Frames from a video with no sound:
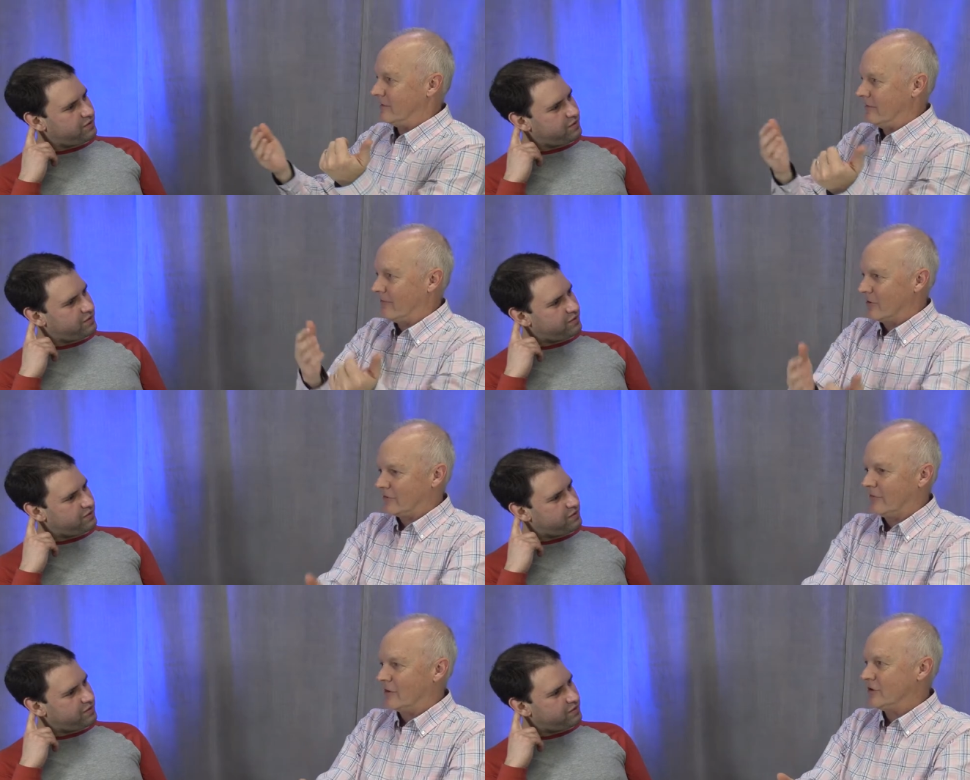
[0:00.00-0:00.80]
Speaker 1: their first
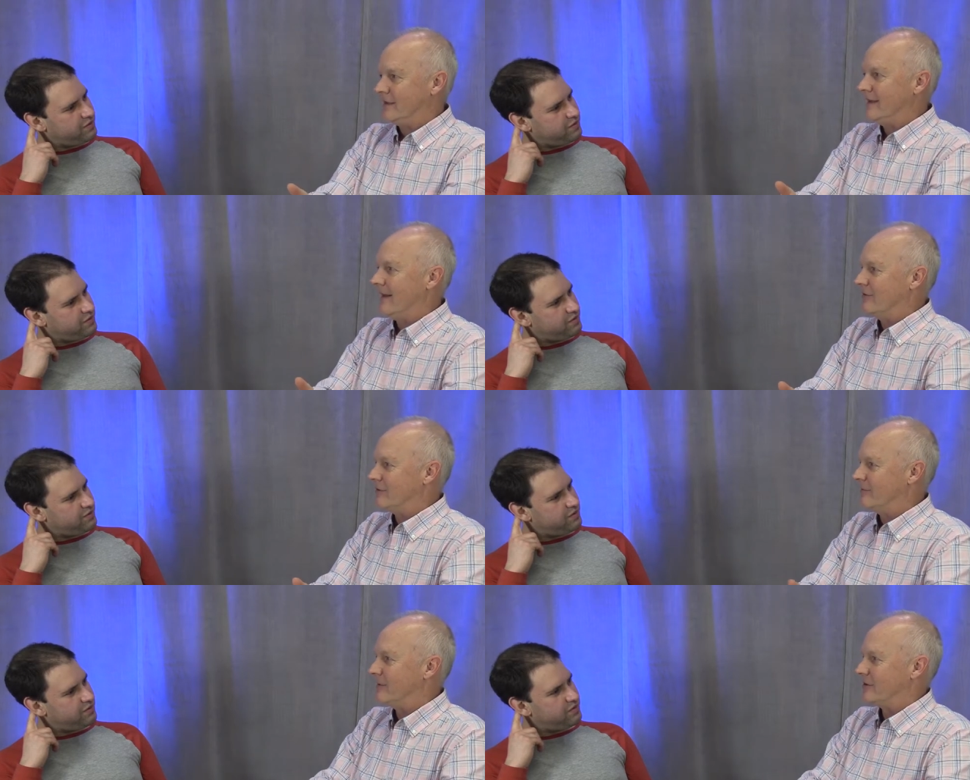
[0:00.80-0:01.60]
version didn't have a
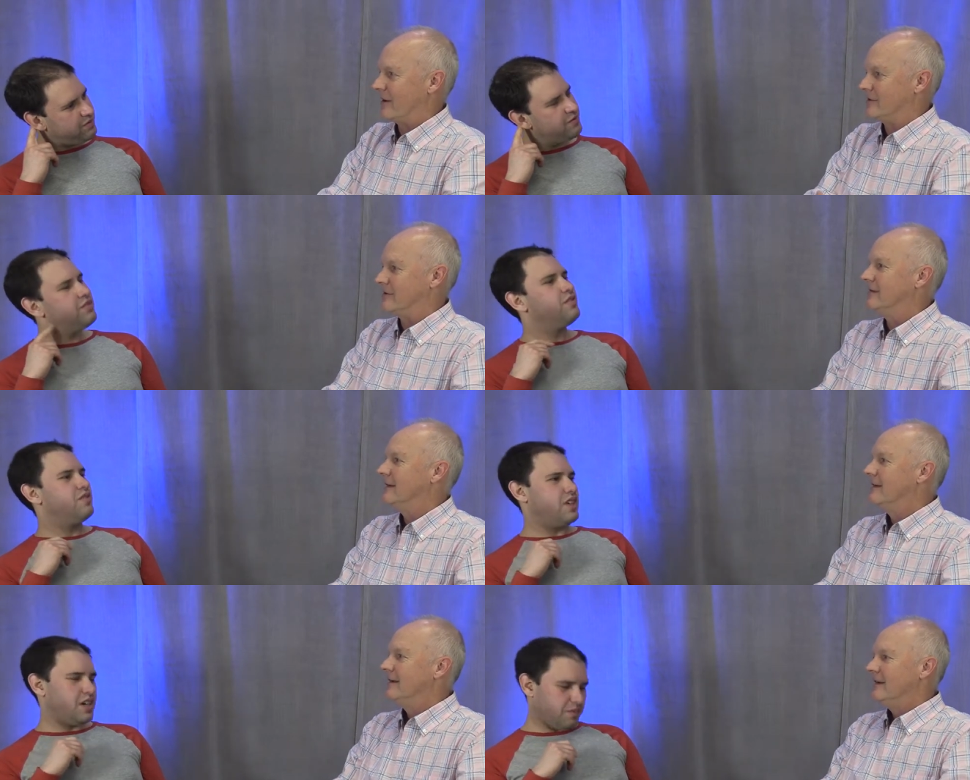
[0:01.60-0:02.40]
supercharger.
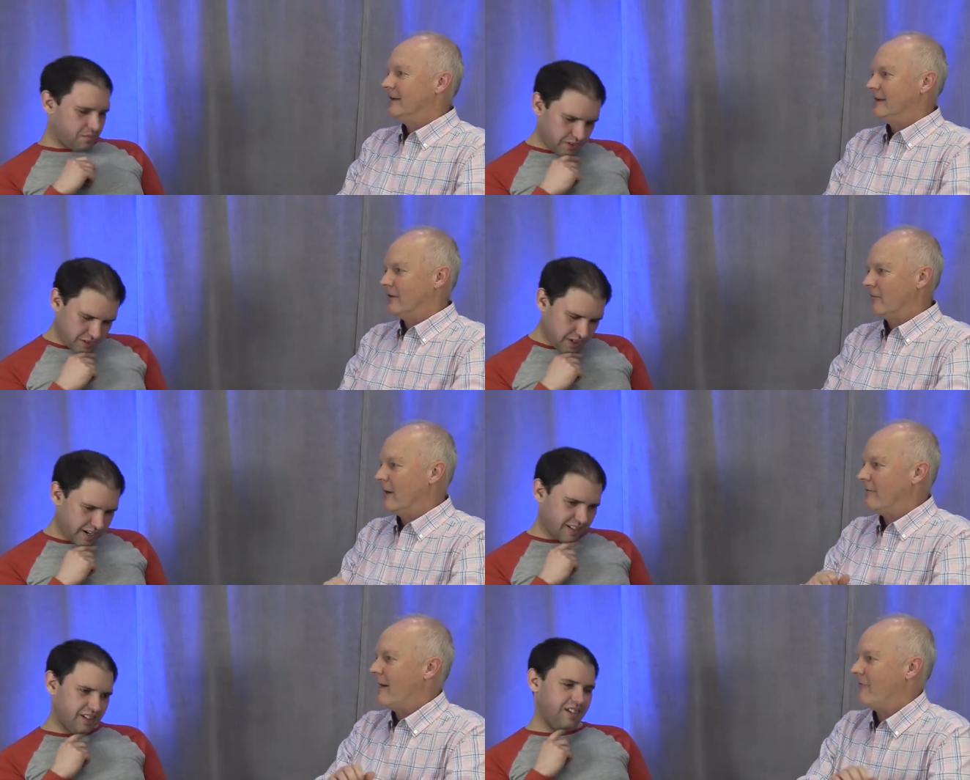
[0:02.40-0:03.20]
Yep, exactly. You
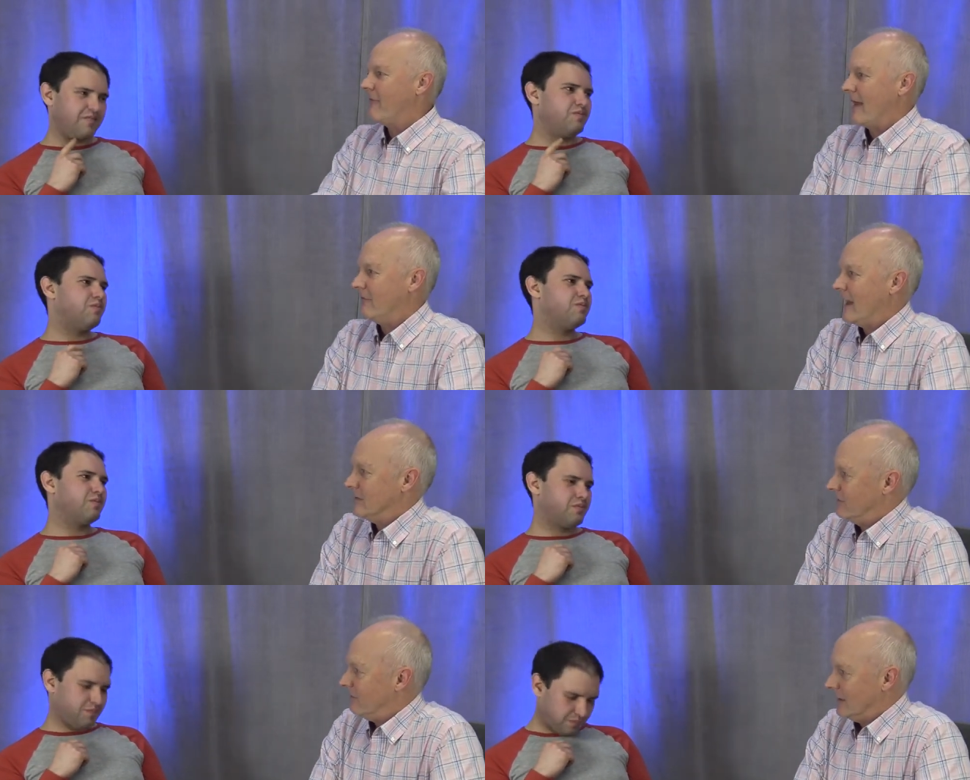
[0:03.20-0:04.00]
know, about,
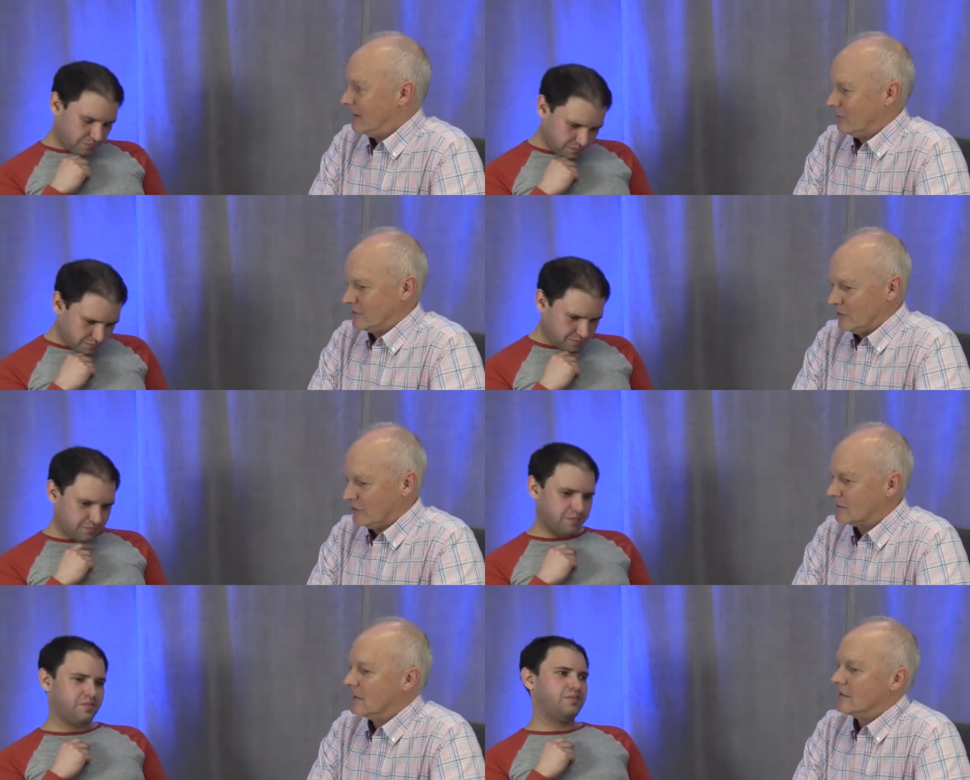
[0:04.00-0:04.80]
5,000 feet, it was
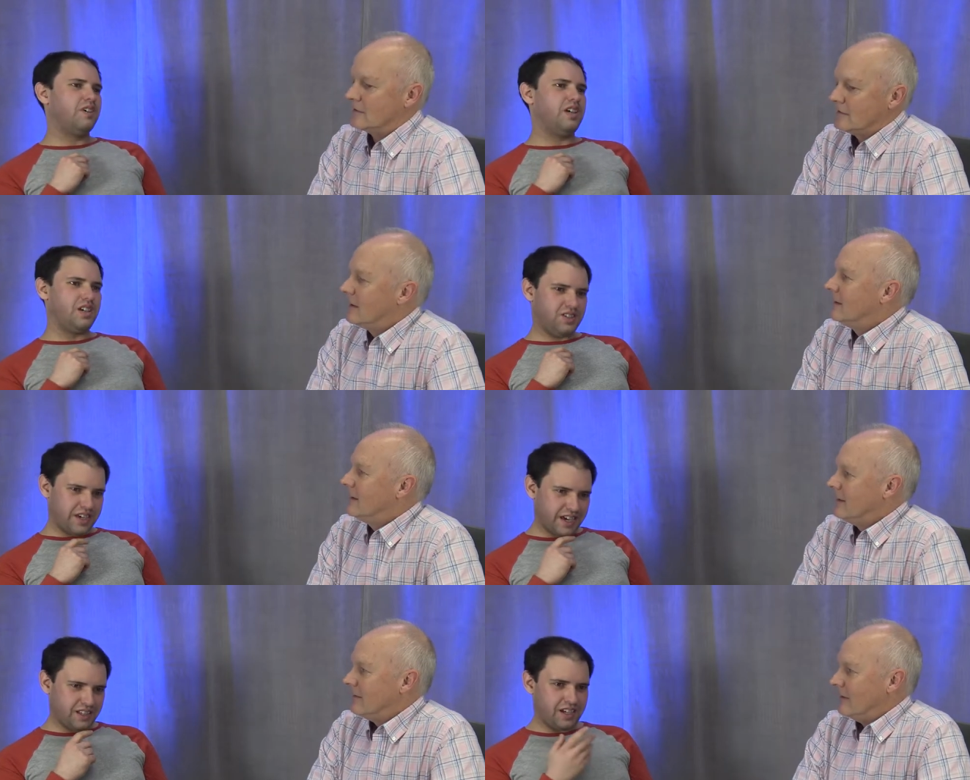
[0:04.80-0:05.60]
useless.
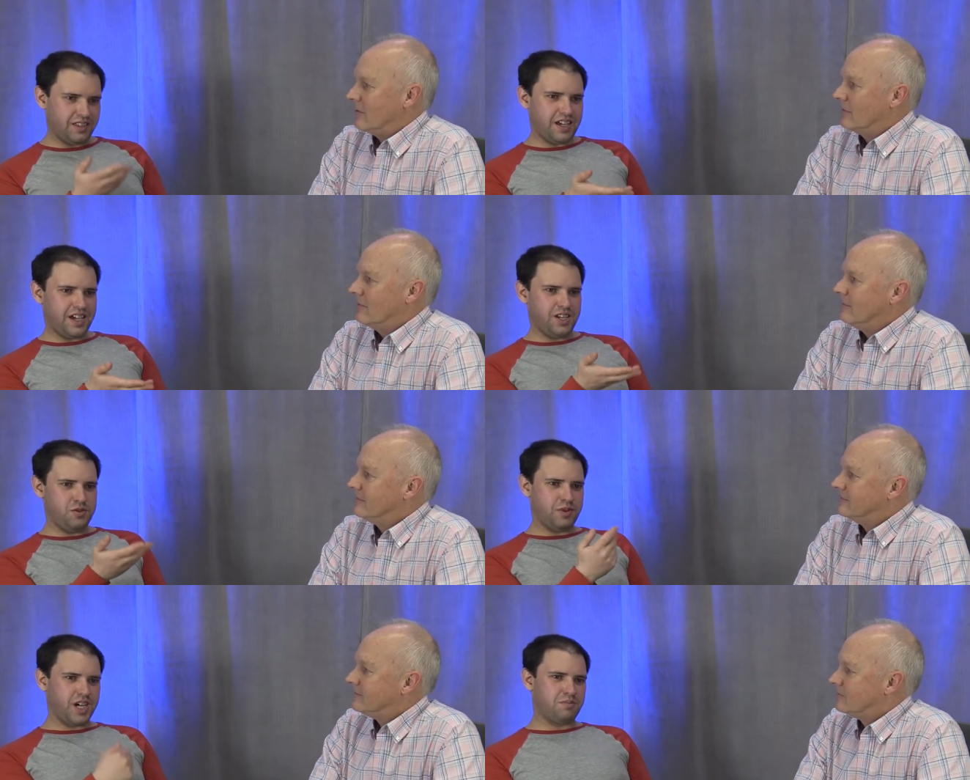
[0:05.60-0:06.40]
Speaker 2: Exactly. And, that, and you
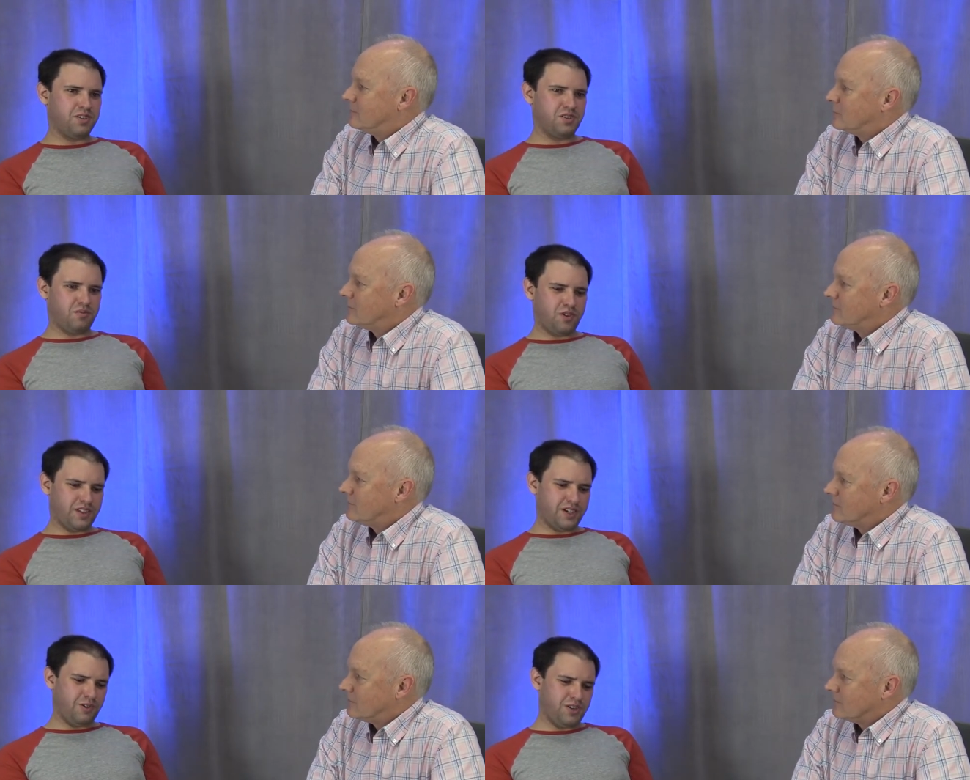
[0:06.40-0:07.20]
bring up a good point
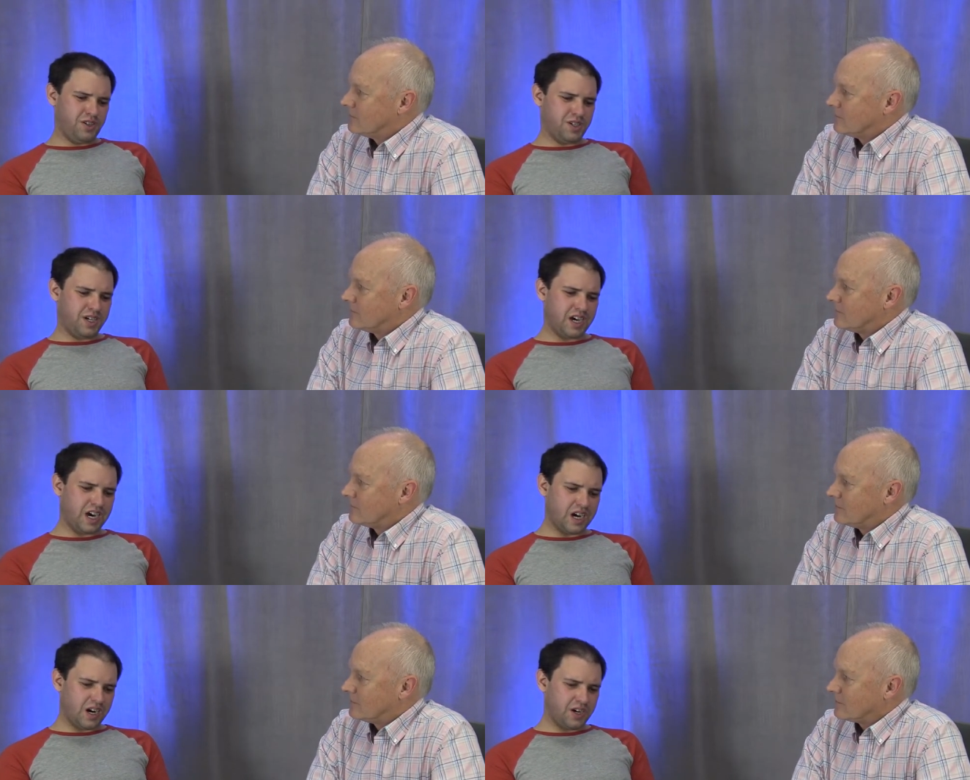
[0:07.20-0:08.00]
there, which is in
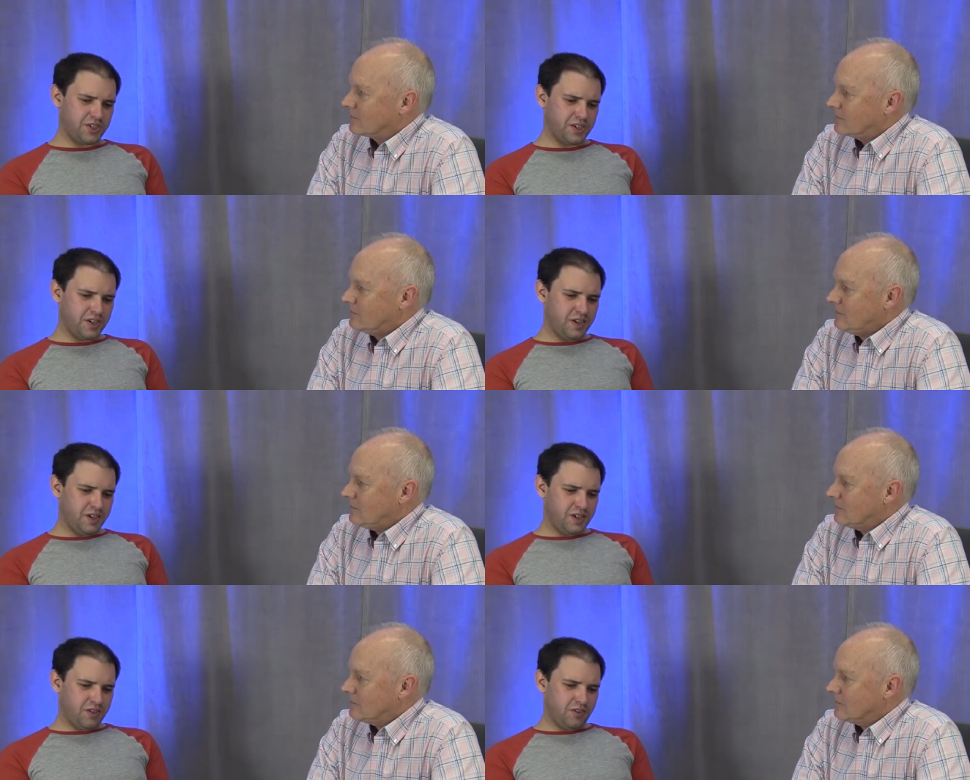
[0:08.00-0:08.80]
cars,
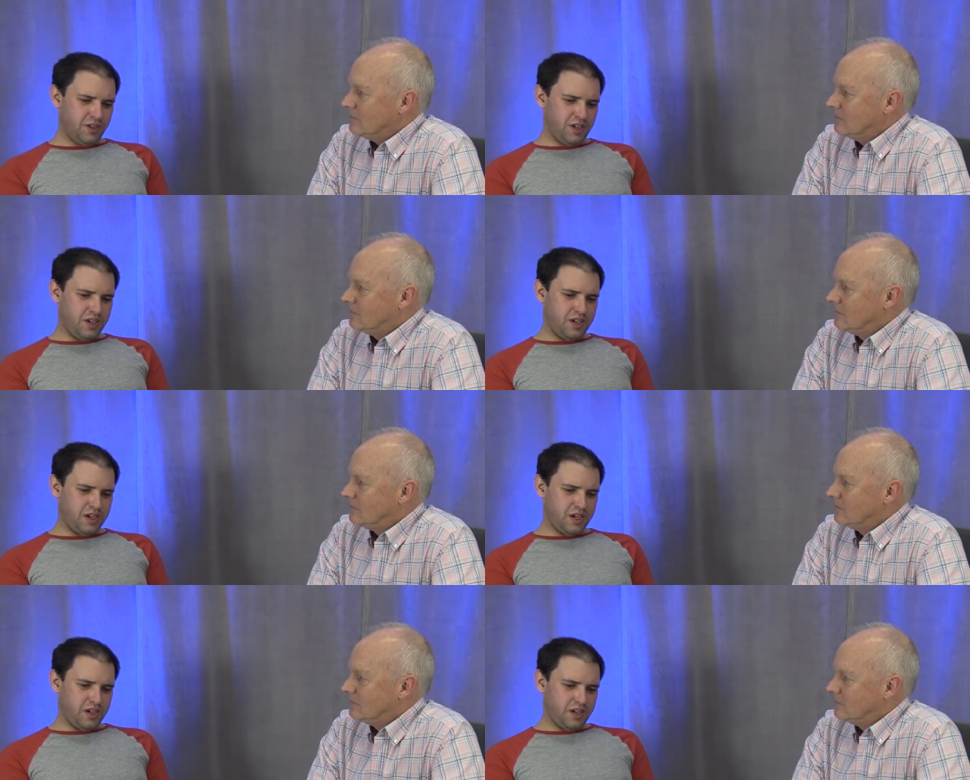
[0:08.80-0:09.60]
the
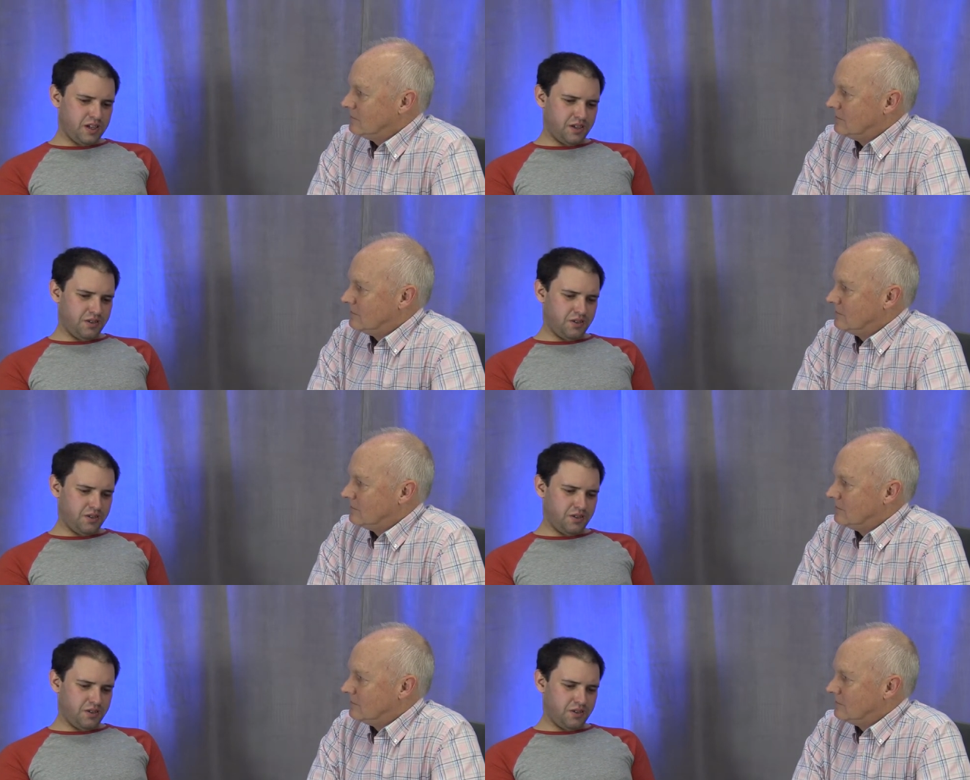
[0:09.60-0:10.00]
uh,